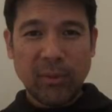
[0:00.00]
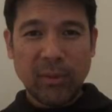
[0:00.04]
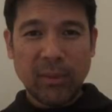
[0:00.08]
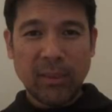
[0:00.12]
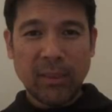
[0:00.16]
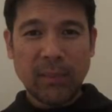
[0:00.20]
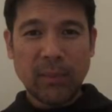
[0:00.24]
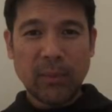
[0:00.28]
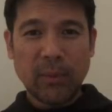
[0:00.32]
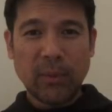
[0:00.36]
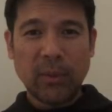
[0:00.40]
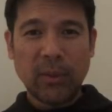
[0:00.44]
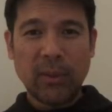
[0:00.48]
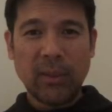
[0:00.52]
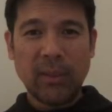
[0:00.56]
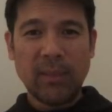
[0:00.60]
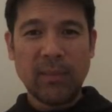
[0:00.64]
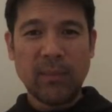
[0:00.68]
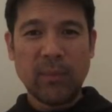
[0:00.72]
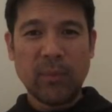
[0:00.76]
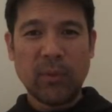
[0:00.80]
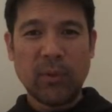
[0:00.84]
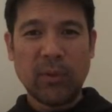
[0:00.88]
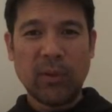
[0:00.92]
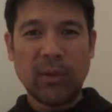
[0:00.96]
explore these
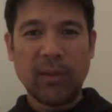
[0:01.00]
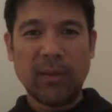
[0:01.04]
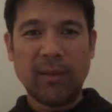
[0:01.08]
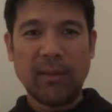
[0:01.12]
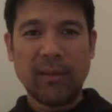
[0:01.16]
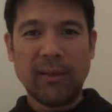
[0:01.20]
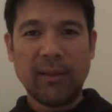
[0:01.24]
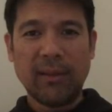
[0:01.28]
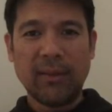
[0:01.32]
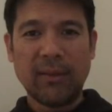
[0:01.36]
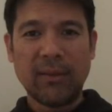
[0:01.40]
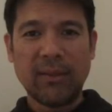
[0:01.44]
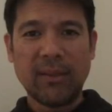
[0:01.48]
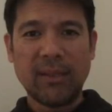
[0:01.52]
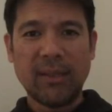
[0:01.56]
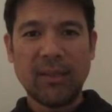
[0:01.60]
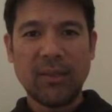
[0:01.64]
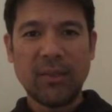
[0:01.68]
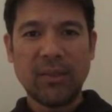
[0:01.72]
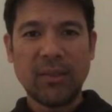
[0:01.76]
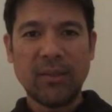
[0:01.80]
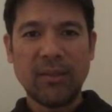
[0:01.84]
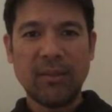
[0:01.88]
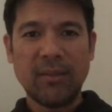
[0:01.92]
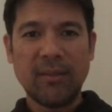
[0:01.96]
more in later
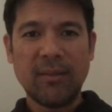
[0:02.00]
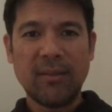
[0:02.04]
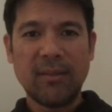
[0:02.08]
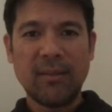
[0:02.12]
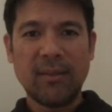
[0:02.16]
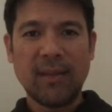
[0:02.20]
sessions.